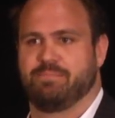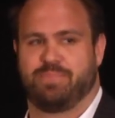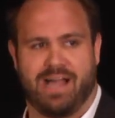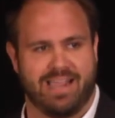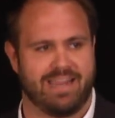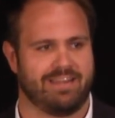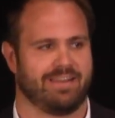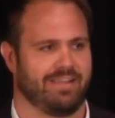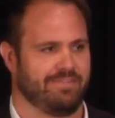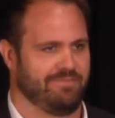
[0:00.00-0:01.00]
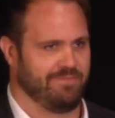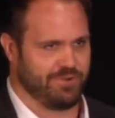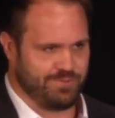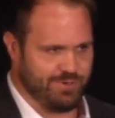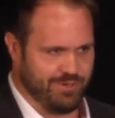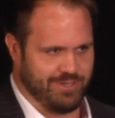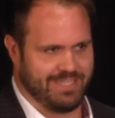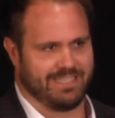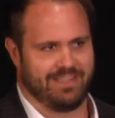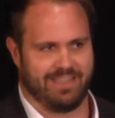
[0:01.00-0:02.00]
buying virtual
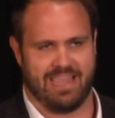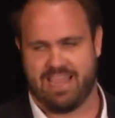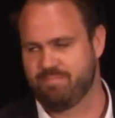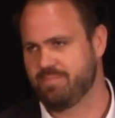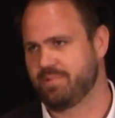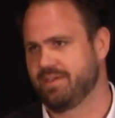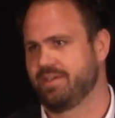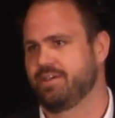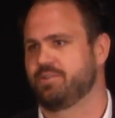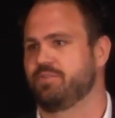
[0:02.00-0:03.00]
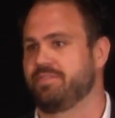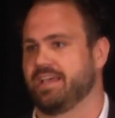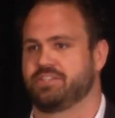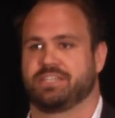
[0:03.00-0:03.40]
goods in the game to advance.